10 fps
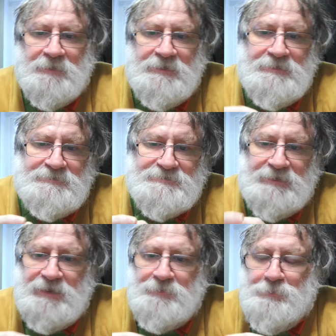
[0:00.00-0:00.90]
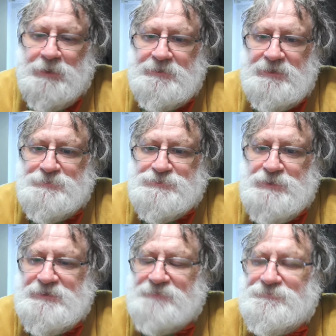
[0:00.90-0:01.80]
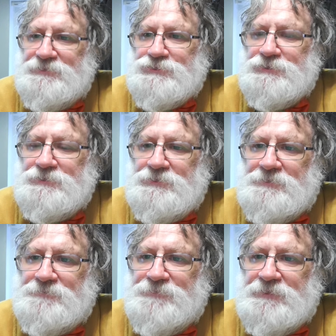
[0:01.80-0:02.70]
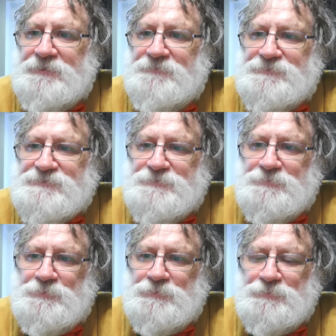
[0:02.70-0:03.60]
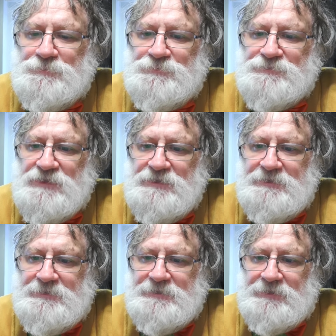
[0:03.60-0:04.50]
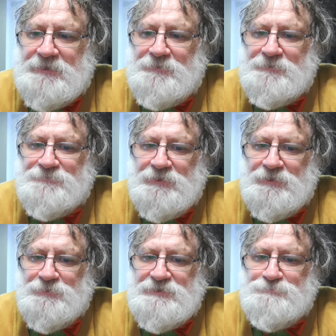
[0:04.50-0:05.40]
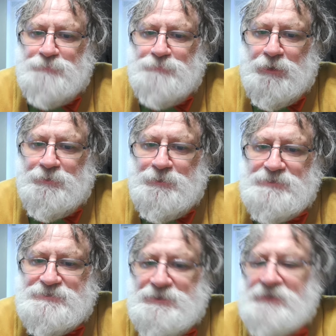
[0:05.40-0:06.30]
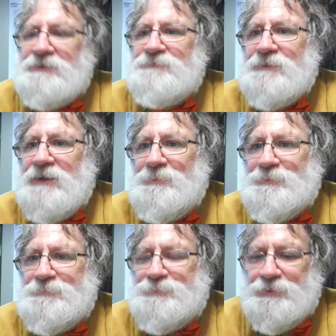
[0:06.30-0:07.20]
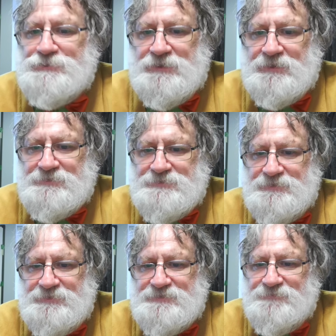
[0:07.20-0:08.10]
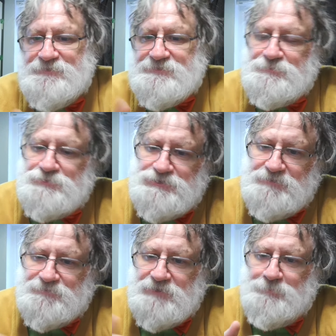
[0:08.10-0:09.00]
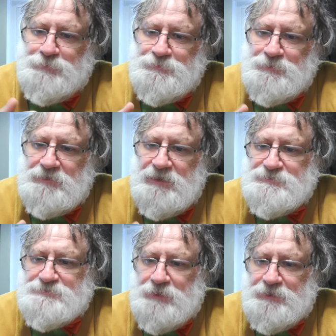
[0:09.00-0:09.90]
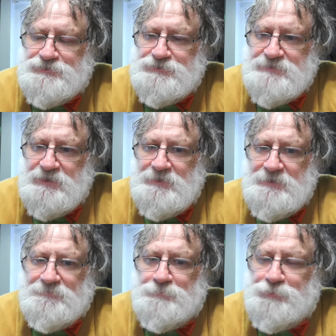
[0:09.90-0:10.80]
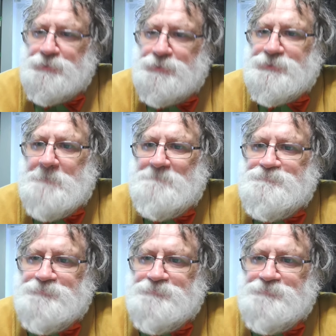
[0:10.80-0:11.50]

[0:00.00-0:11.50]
is enabled by Labour's redefinition of the fiscal rules, allowing for increased borrowing strictly for capital projects. And this fiscal shift, coupled with Labour's pledges for broader